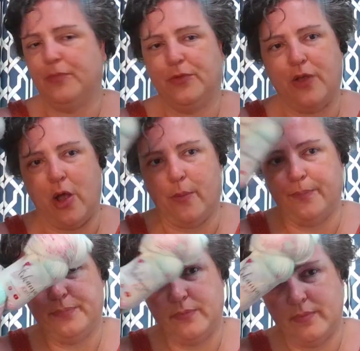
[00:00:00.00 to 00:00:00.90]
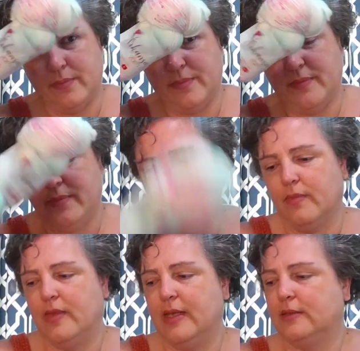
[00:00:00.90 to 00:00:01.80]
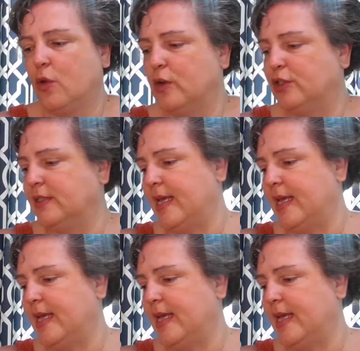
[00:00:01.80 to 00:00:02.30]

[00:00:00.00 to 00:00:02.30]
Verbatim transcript: So this gorgeous